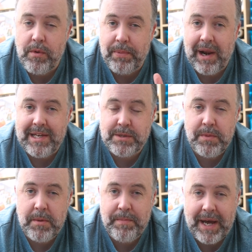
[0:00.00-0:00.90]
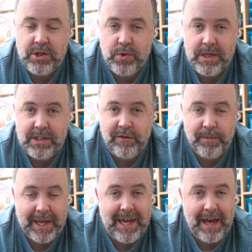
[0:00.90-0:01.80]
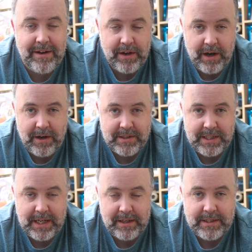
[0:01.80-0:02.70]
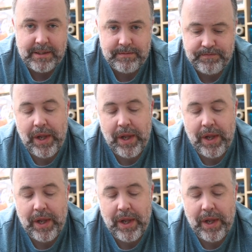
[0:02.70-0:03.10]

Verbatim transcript: replacement batteries for my Canon R six.